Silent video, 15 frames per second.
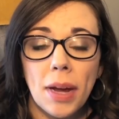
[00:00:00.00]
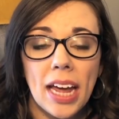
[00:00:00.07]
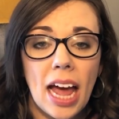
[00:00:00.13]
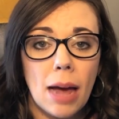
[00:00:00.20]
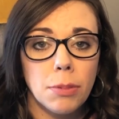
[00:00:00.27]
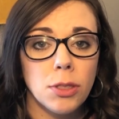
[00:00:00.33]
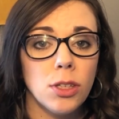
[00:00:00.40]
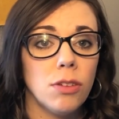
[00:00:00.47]
my
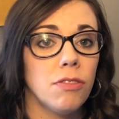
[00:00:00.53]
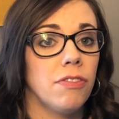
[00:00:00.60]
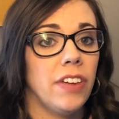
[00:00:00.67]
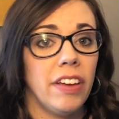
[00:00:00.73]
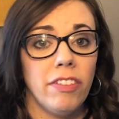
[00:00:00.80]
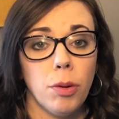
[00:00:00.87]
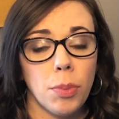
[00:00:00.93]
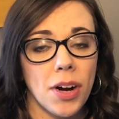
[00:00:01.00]
absolute
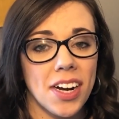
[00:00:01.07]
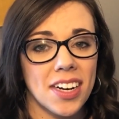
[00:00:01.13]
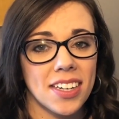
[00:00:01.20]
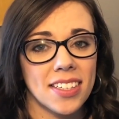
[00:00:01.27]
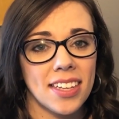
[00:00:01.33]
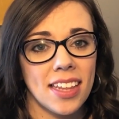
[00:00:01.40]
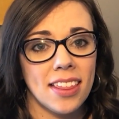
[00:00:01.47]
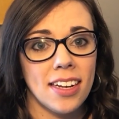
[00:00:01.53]
favorite
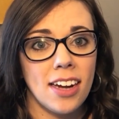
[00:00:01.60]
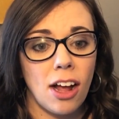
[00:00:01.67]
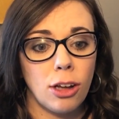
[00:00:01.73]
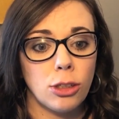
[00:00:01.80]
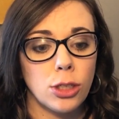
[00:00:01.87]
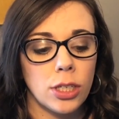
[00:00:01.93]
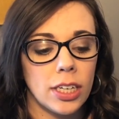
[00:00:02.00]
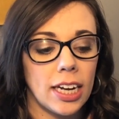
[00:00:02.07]
products at the
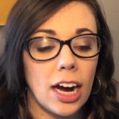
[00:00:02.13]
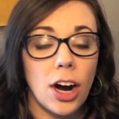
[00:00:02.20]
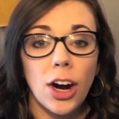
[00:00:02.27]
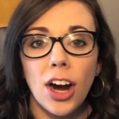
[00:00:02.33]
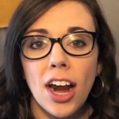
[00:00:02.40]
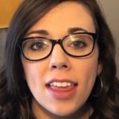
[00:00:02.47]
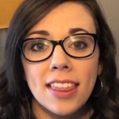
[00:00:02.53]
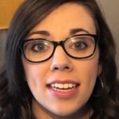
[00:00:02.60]
Dollar Tree
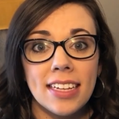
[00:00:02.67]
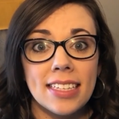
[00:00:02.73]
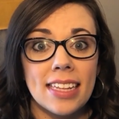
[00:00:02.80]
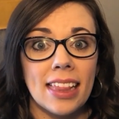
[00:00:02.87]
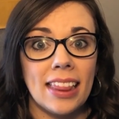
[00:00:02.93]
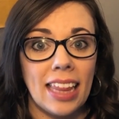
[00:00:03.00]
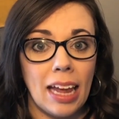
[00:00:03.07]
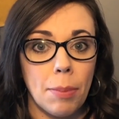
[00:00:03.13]
are these
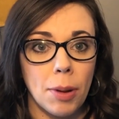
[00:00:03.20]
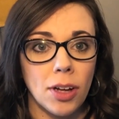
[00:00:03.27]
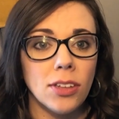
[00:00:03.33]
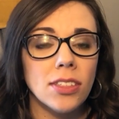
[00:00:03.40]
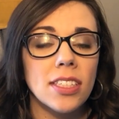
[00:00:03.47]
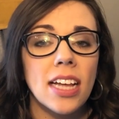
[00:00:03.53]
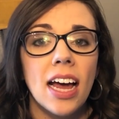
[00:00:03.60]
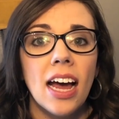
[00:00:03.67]

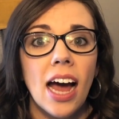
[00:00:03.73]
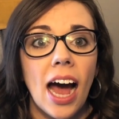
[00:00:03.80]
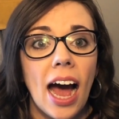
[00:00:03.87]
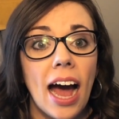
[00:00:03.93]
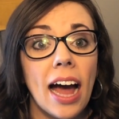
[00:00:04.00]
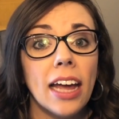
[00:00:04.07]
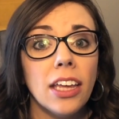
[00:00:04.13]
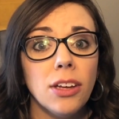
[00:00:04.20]
labels.
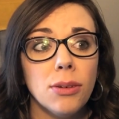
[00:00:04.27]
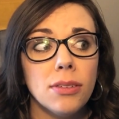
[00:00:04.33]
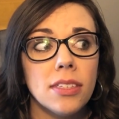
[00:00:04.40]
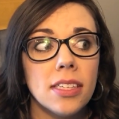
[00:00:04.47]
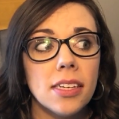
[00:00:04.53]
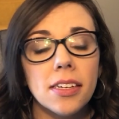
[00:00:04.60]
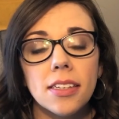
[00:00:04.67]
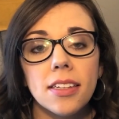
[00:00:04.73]
I
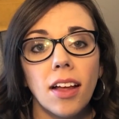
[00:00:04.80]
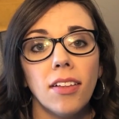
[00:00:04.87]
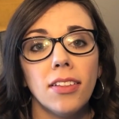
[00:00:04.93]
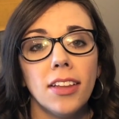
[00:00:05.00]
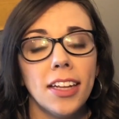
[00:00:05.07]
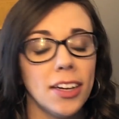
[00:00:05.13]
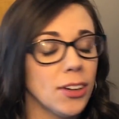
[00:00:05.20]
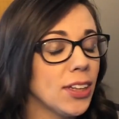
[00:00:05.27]
use these
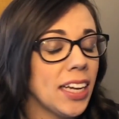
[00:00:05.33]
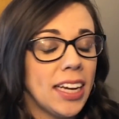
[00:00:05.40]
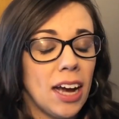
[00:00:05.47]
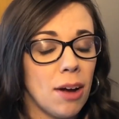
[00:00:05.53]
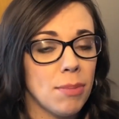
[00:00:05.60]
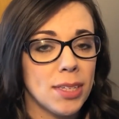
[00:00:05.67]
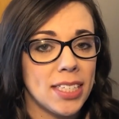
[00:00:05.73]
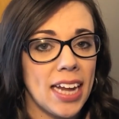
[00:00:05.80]
literally
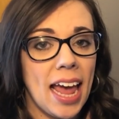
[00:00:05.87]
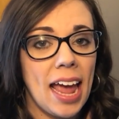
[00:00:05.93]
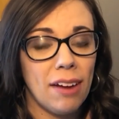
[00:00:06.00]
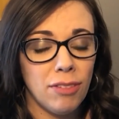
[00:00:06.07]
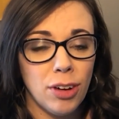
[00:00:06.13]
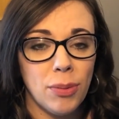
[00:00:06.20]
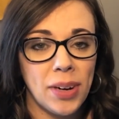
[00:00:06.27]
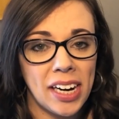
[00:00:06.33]
almost
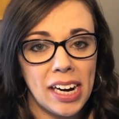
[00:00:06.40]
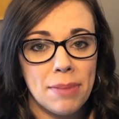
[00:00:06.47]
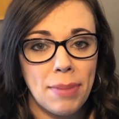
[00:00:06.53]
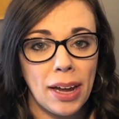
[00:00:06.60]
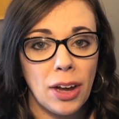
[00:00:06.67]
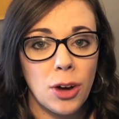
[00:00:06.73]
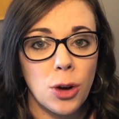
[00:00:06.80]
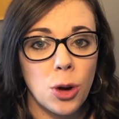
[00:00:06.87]
everywhere in
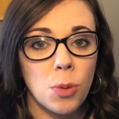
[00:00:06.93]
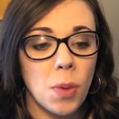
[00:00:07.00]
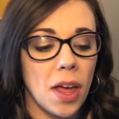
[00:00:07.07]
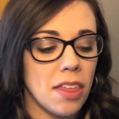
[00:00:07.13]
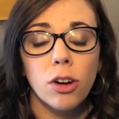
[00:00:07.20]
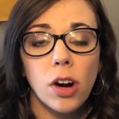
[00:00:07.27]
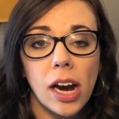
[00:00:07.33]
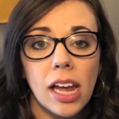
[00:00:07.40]
my home.
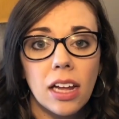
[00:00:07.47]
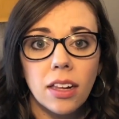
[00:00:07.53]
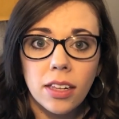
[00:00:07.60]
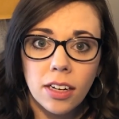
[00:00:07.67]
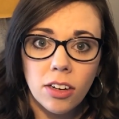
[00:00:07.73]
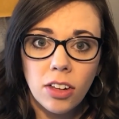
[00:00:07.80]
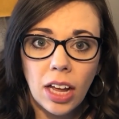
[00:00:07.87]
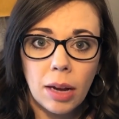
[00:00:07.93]
They're great
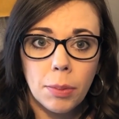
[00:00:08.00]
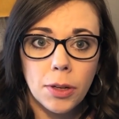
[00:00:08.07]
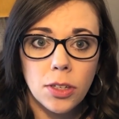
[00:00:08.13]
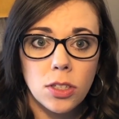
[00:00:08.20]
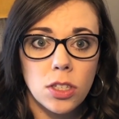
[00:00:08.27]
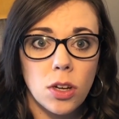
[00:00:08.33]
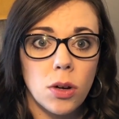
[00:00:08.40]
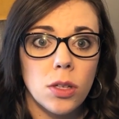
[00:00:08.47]
clear
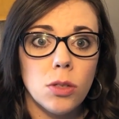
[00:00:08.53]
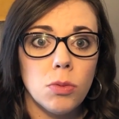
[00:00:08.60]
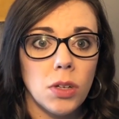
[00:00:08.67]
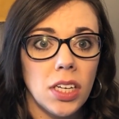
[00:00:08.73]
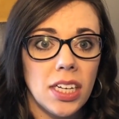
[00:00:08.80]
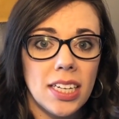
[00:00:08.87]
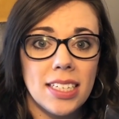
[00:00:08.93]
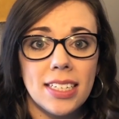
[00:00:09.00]
labels, so it's
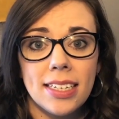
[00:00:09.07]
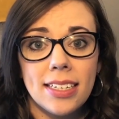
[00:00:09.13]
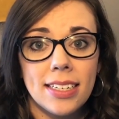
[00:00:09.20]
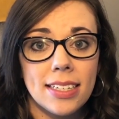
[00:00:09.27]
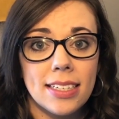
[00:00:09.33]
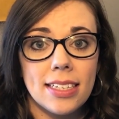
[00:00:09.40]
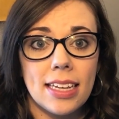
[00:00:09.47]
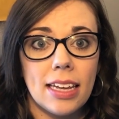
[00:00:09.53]
really easy
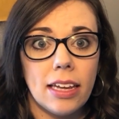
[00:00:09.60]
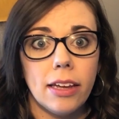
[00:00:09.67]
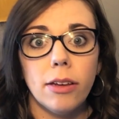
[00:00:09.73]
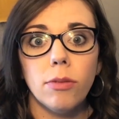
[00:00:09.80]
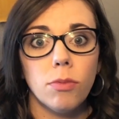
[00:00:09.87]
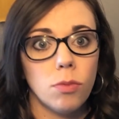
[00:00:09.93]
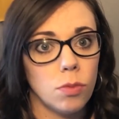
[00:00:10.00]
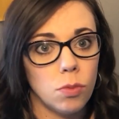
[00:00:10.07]
to
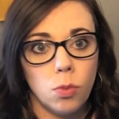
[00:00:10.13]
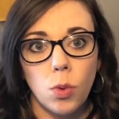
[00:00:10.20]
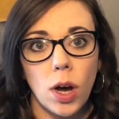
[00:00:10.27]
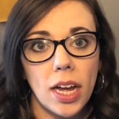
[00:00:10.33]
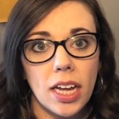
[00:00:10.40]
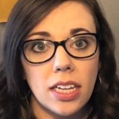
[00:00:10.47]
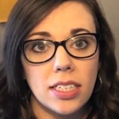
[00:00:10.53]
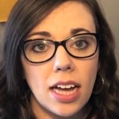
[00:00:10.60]
see
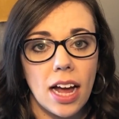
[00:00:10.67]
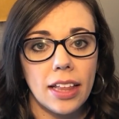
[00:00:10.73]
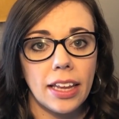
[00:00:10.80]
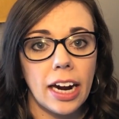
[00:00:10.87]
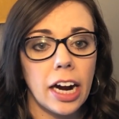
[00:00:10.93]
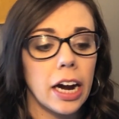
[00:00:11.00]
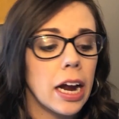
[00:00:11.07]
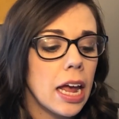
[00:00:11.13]
what is on
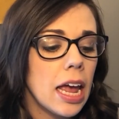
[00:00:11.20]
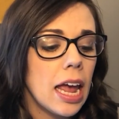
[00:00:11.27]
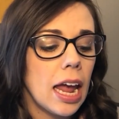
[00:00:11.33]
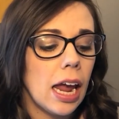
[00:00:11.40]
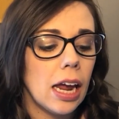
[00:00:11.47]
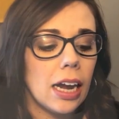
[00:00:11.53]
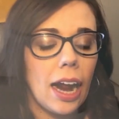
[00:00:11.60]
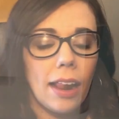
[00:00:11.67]
there,
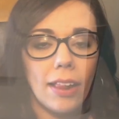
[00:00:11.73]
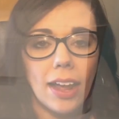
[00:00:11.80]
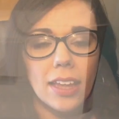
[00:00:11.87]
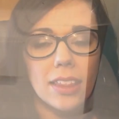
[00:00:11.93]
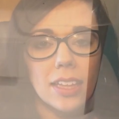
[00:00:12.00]
and I like